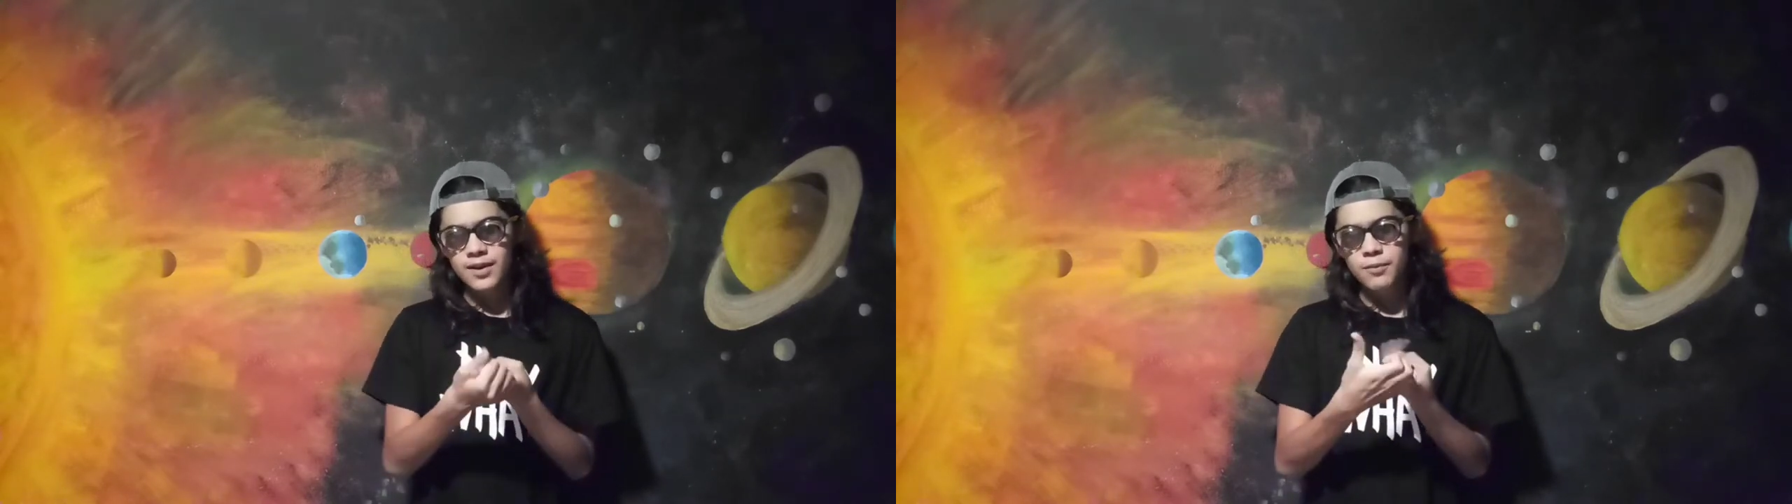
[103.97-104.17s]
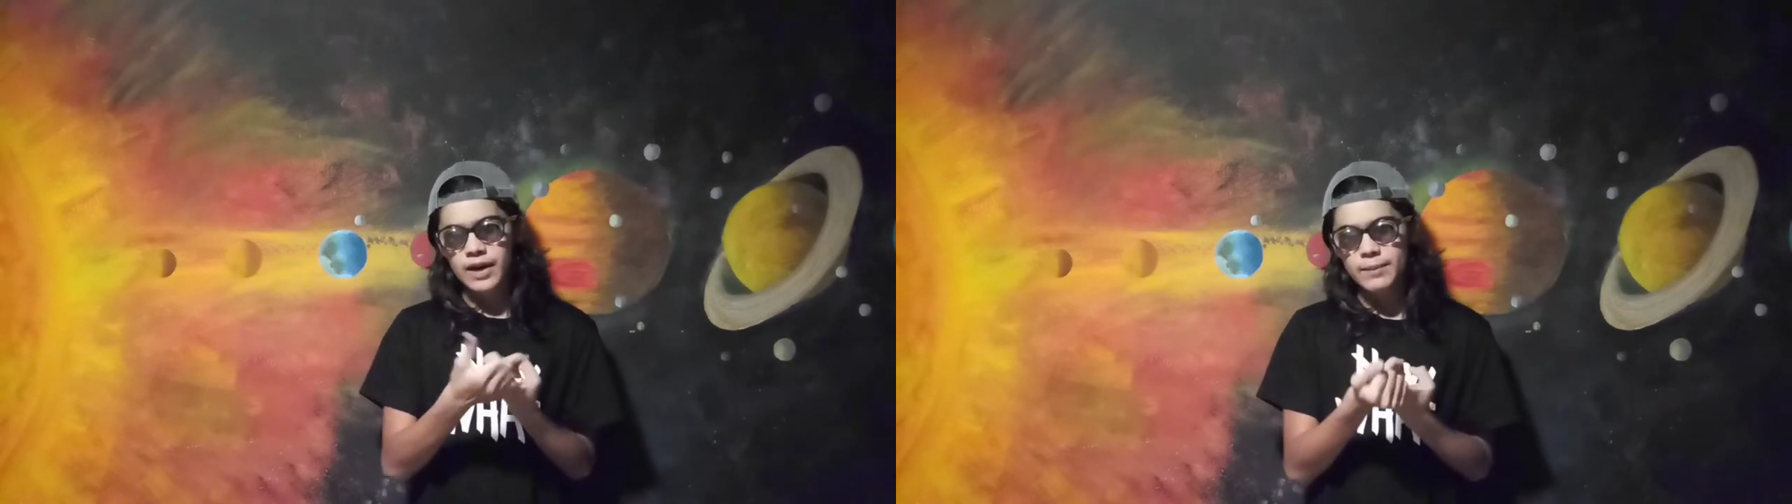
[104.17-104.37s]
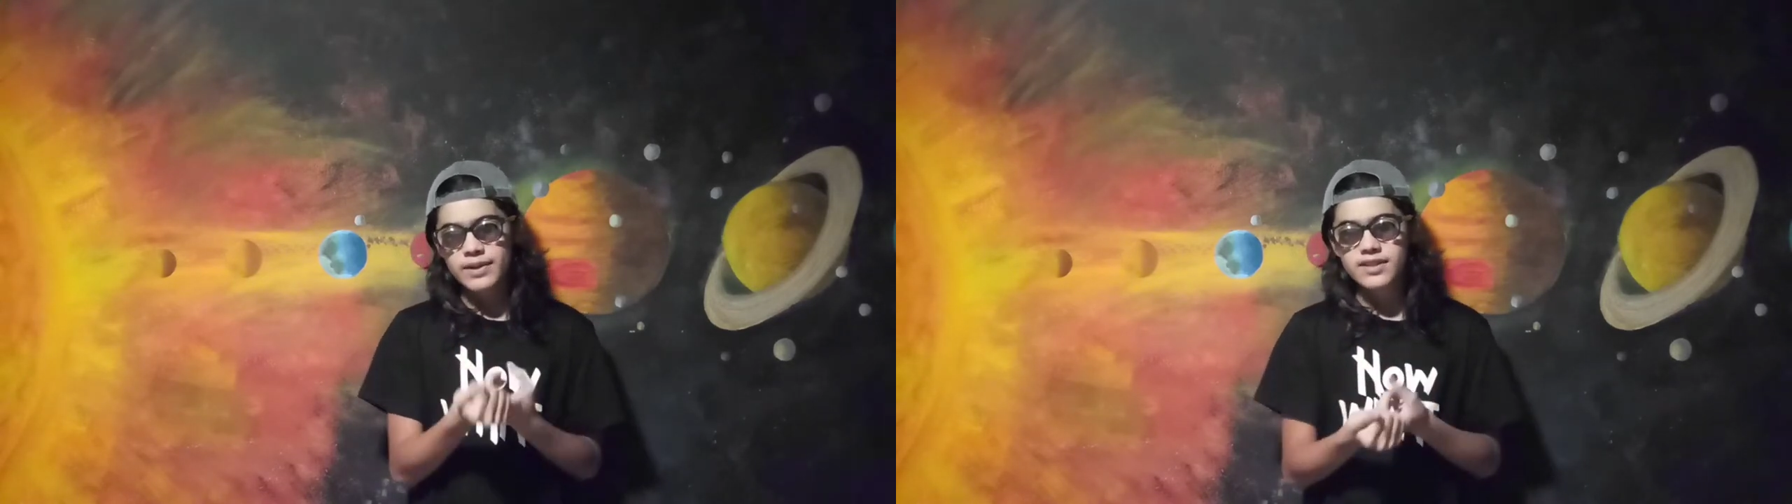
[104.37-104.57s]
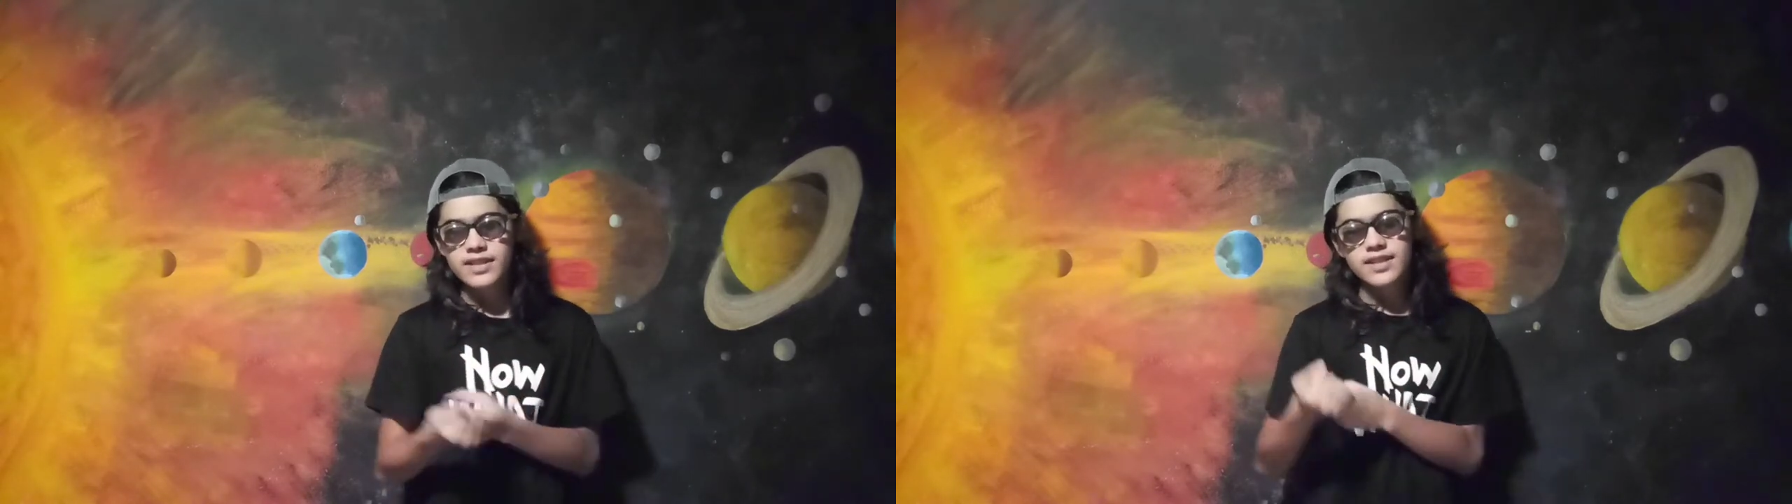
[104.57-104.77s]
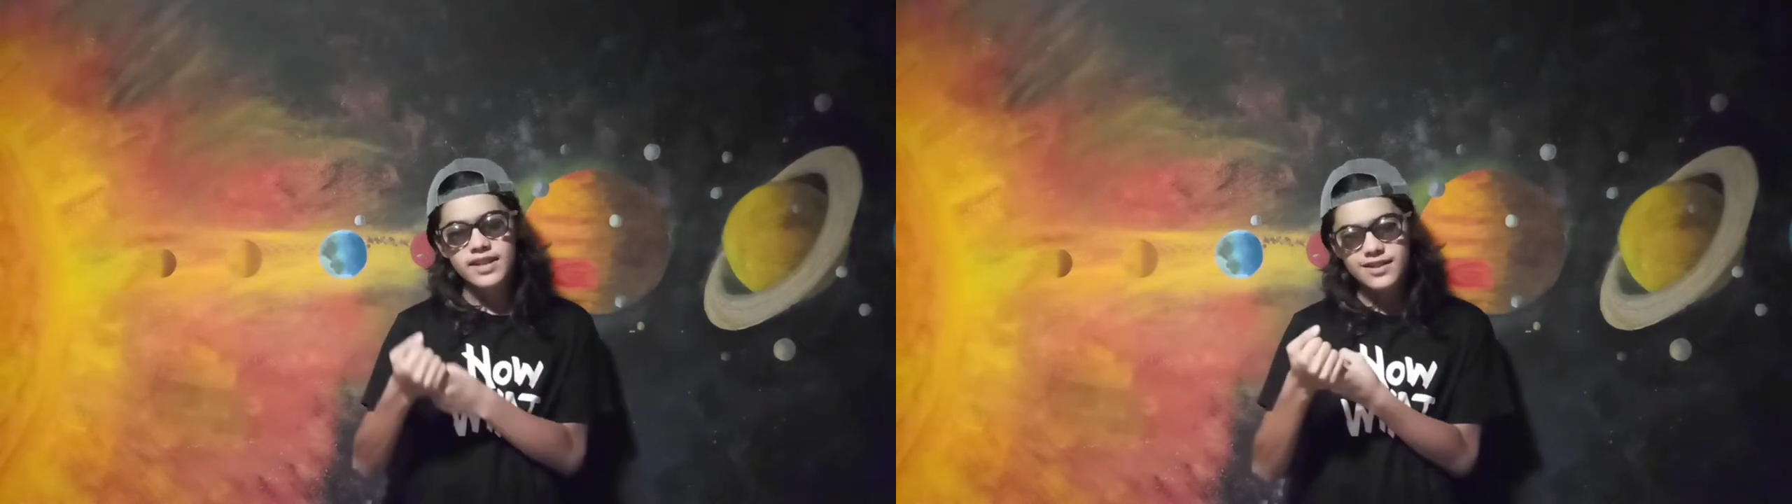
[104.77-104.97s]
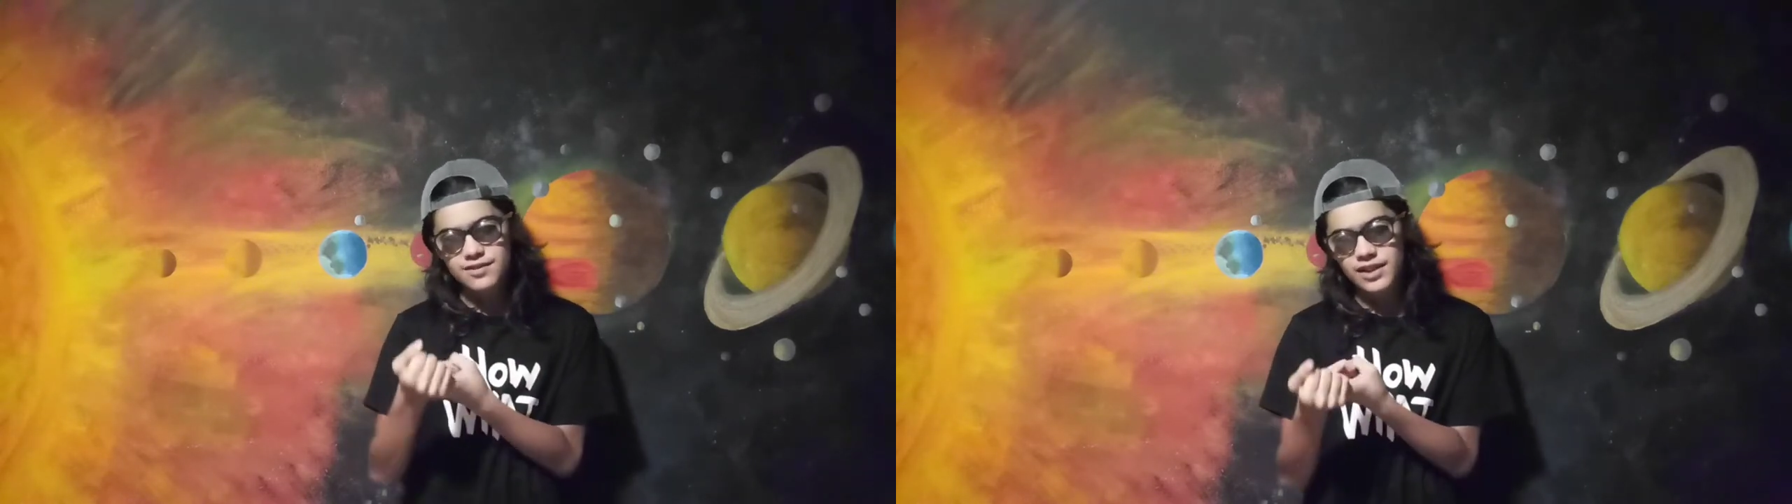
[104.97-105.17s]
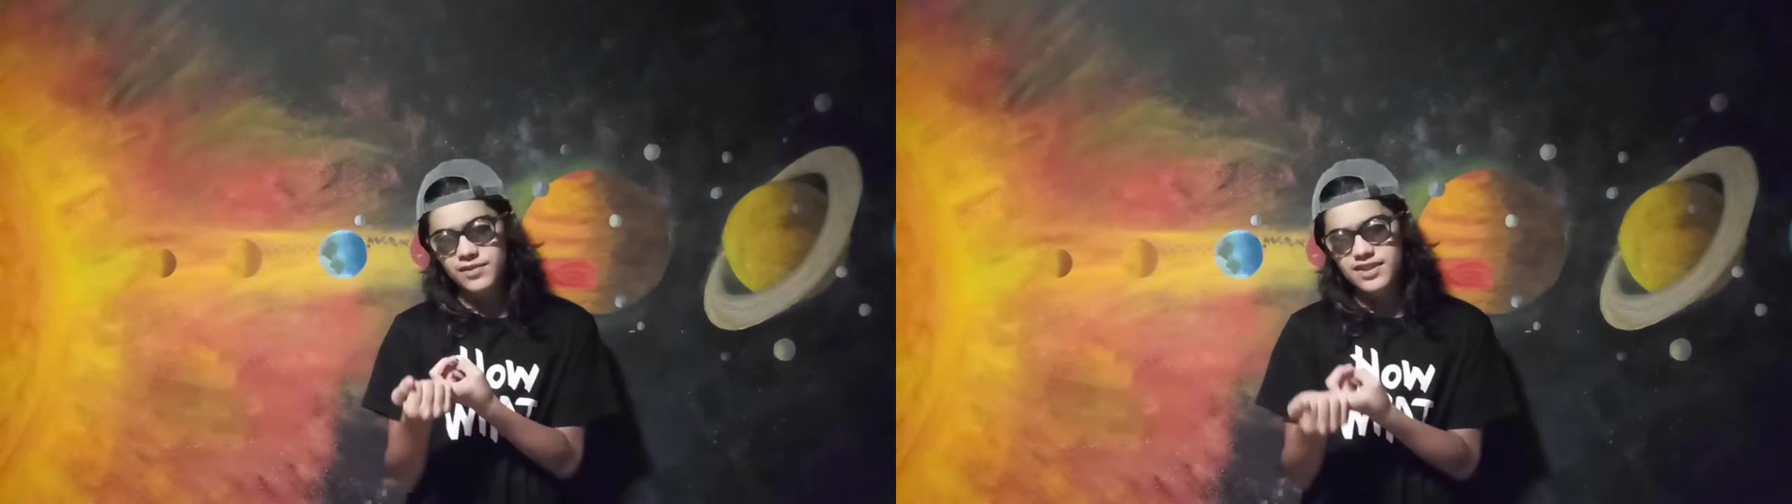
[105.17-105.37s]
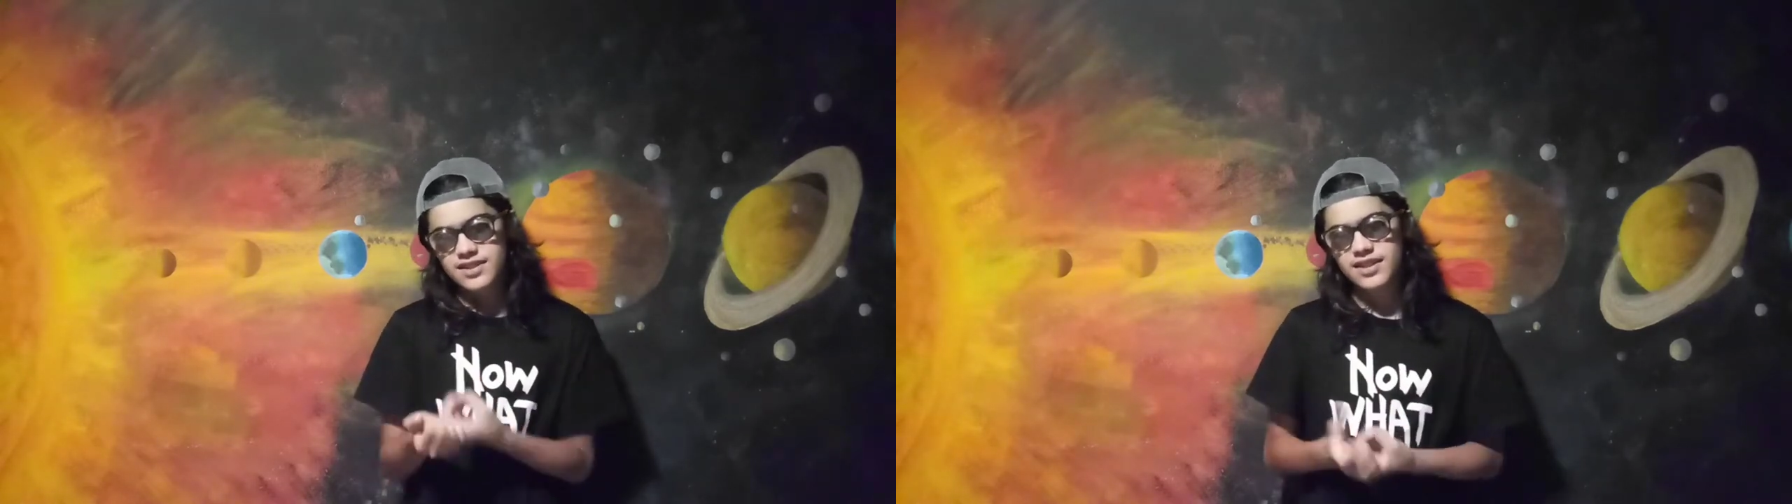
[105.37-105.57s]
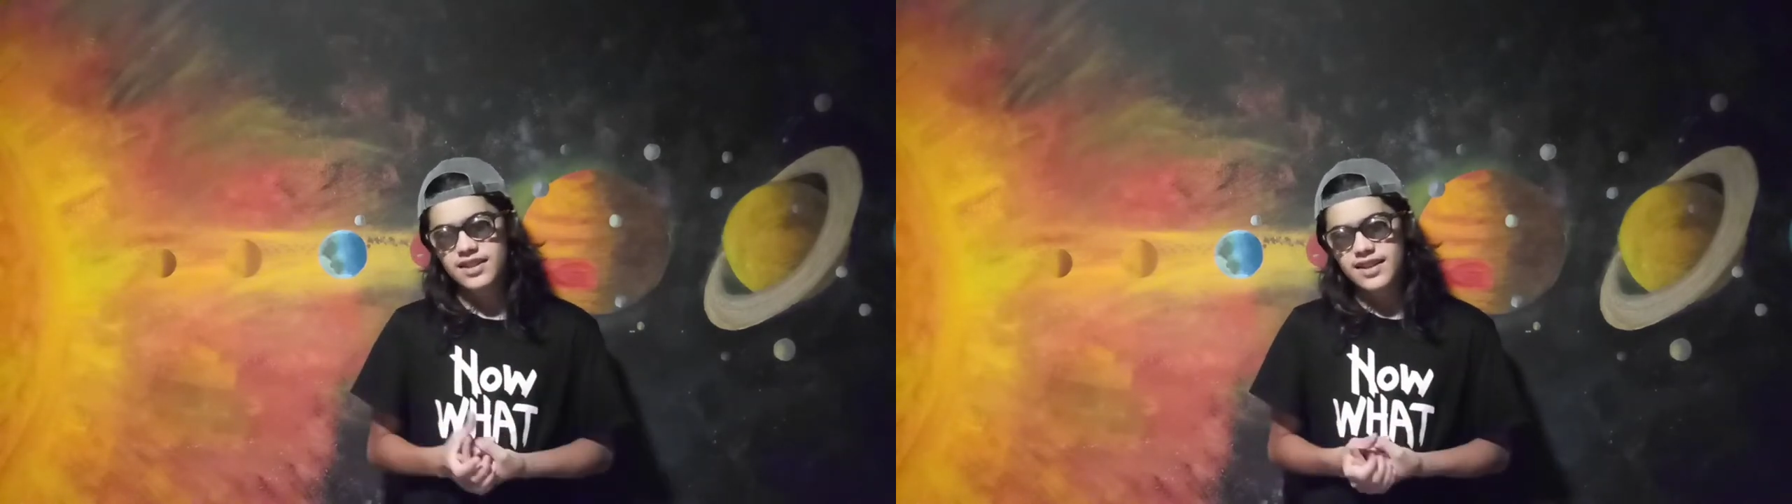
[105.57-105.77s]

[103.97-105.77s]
Why? Because he's an extremist